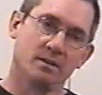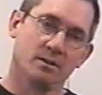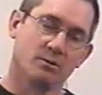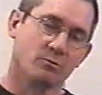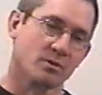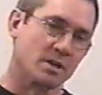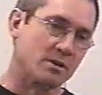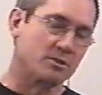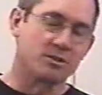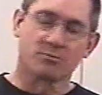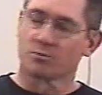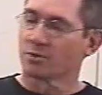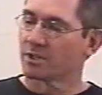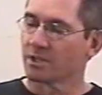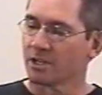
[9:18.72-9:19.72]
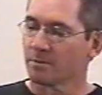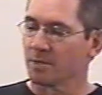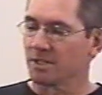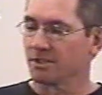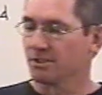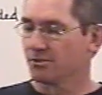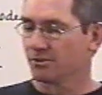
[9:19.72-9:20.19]
when I was working on my
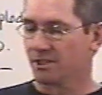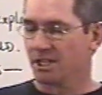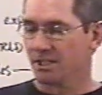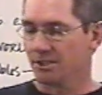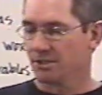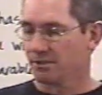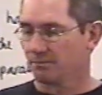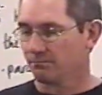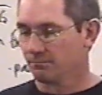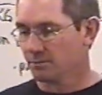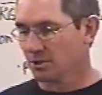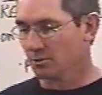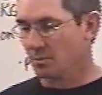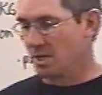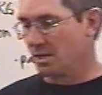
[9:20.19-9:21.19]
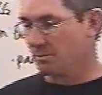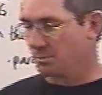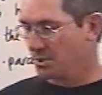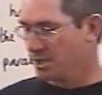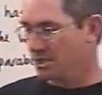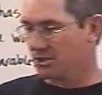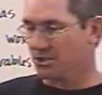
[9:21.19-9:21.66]
dissertation or my
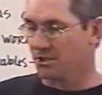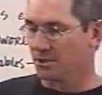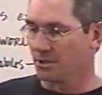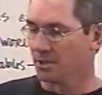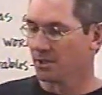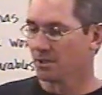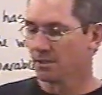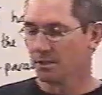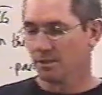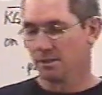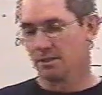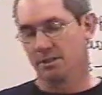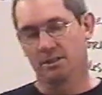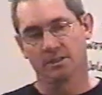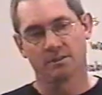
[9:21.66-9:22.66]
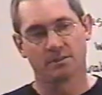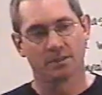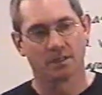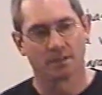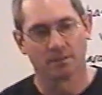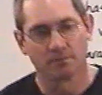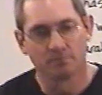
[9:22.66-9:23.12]
PhD in uh,